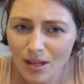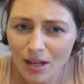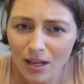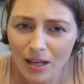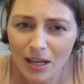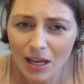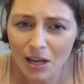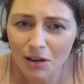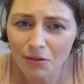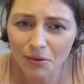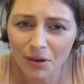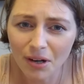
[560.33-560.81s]

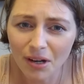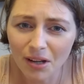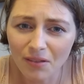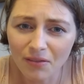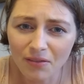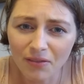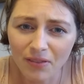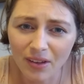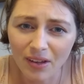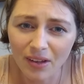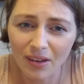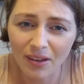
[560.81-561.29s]
get rid
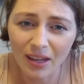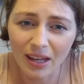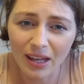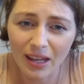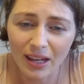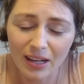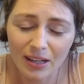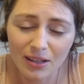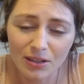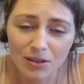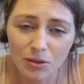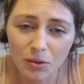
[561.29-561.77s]
of
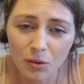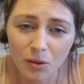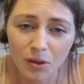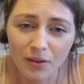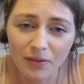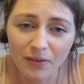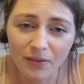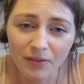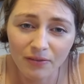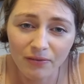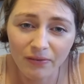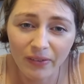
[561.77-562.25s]
any sort
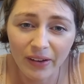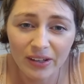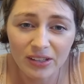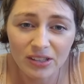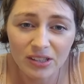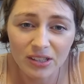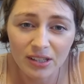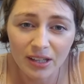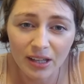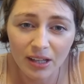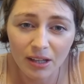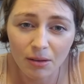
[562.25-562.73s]
of
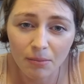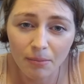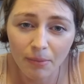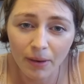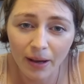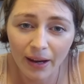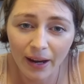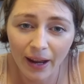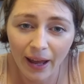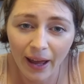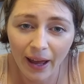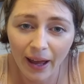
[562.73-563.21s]
infection that you
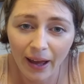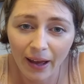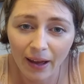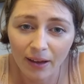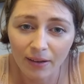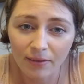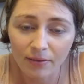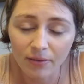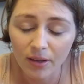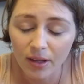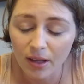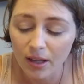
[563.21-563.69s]
might
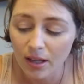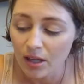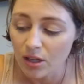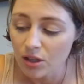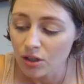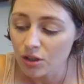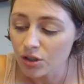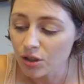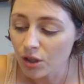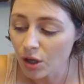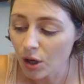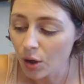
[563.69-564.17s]
have.
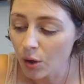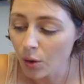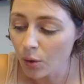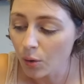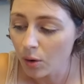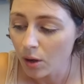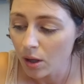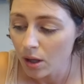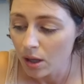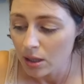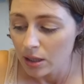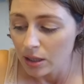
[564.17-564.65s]

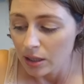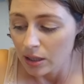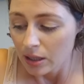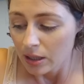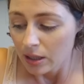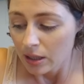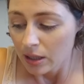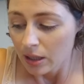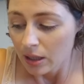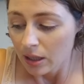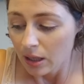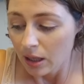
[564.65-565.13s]
So
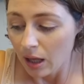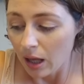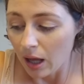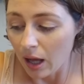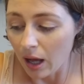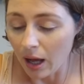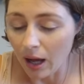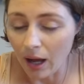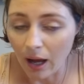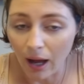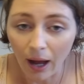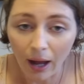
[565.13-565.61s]

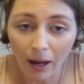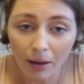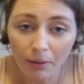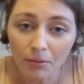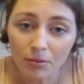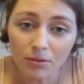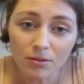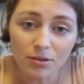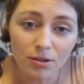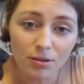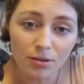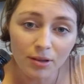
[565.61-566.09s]
I
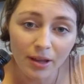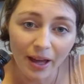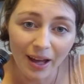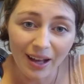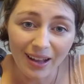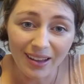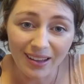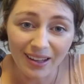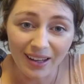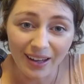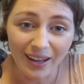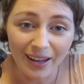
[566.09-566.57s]
will do
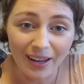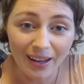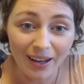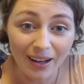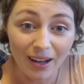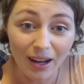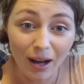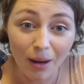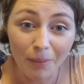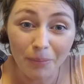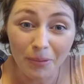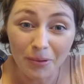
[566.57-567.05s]
that like a
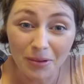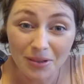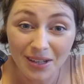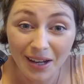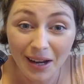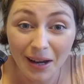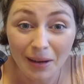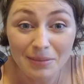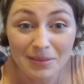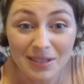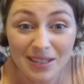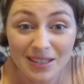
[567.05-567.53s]
couple of
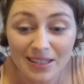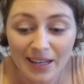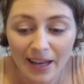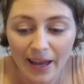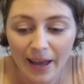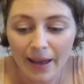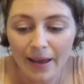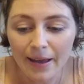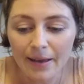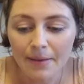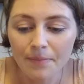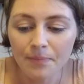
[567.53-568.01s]
times a
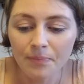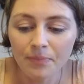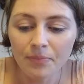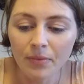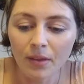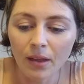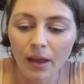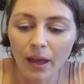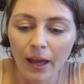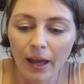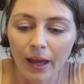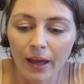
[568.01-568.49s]
day.
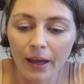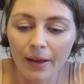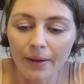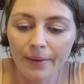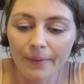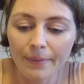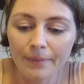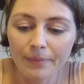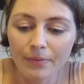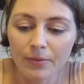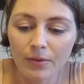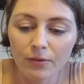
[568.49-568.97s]

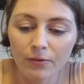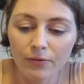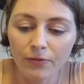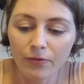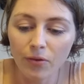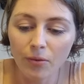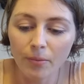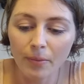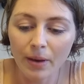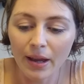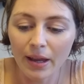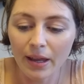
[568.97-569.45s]
And
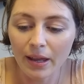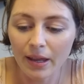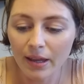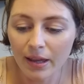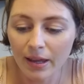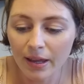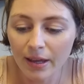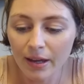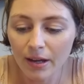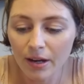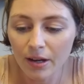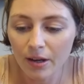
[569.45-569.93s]
for my
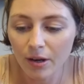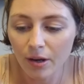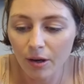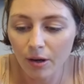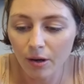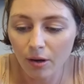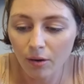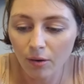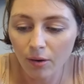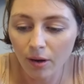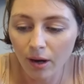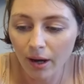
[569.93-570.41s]

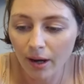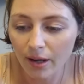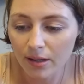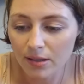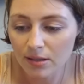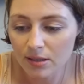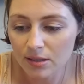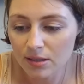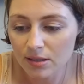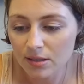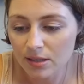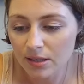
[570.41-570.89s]
kiddo, I
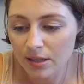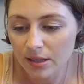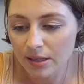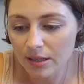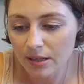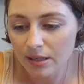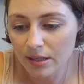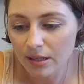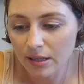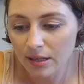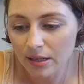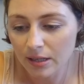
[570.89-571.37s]
just
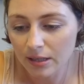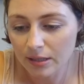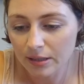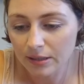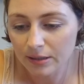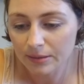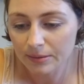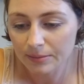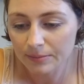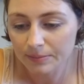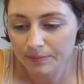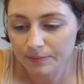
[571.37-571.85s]
did,
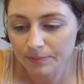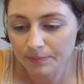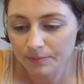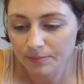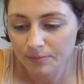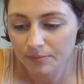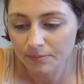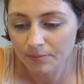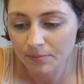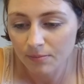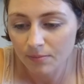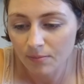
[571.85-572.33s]
um,
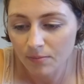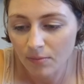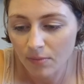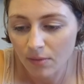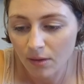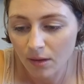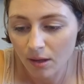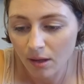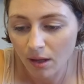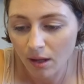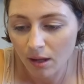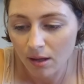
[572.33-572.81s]

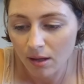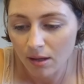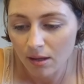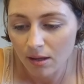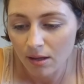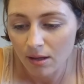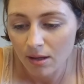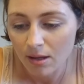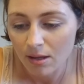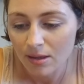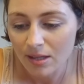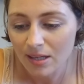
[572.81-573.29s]

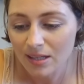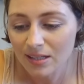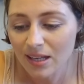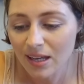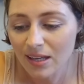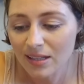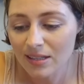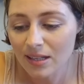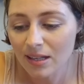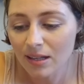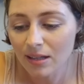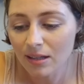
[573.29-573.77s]
this
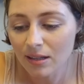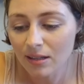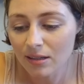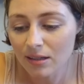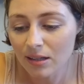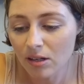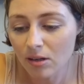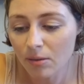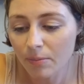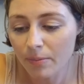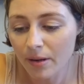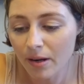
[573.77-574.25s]
has a, a,
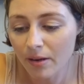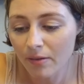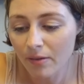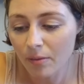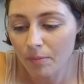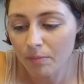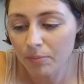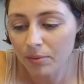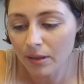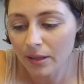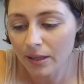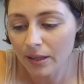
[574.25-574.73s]
little bit of
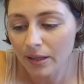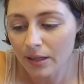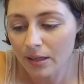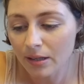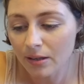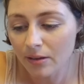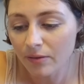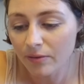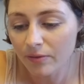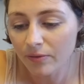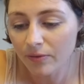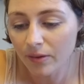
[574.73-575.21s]
a blend
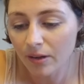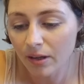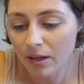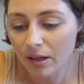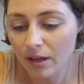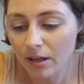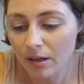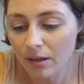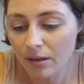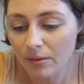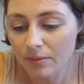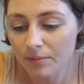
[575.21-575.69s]
of
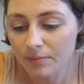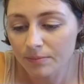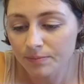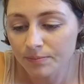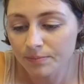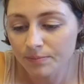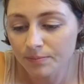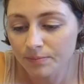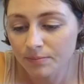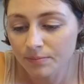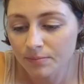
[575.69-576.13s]
um,